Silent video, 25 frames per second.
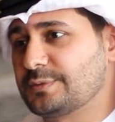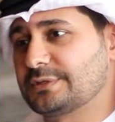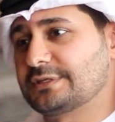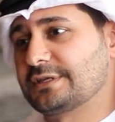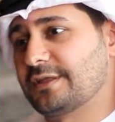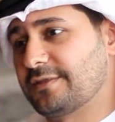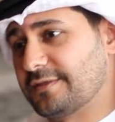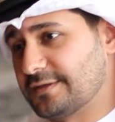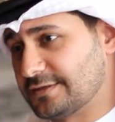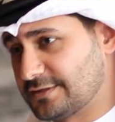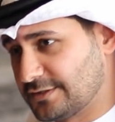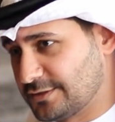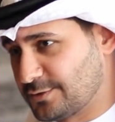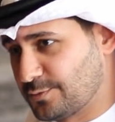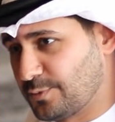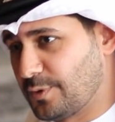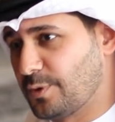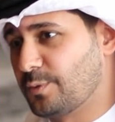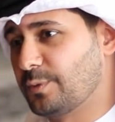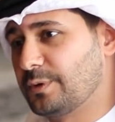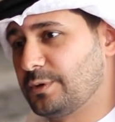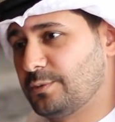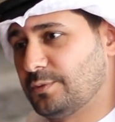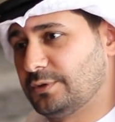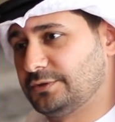We said, this is
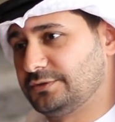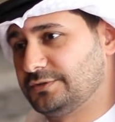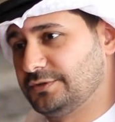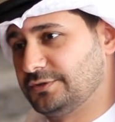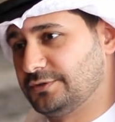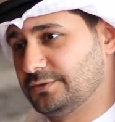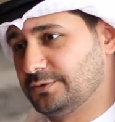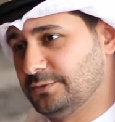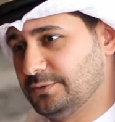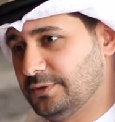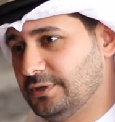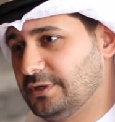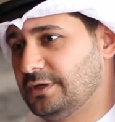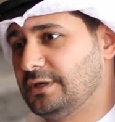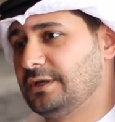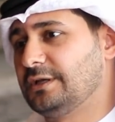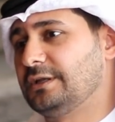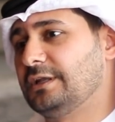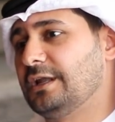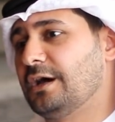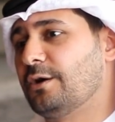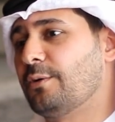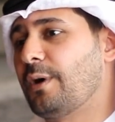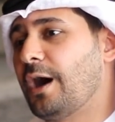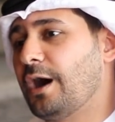what we want to do.
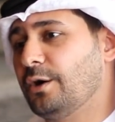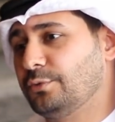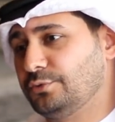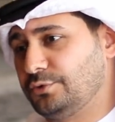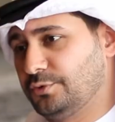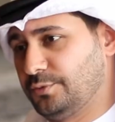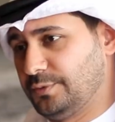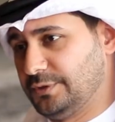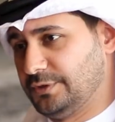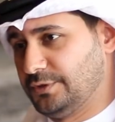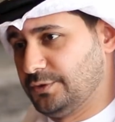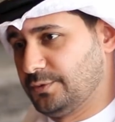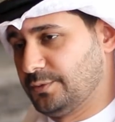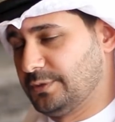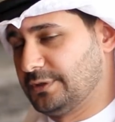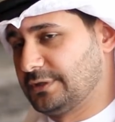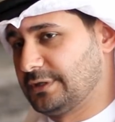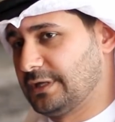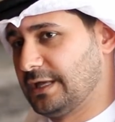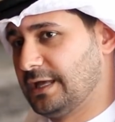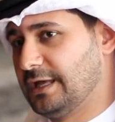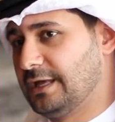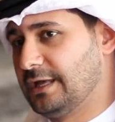Now, how do we do it?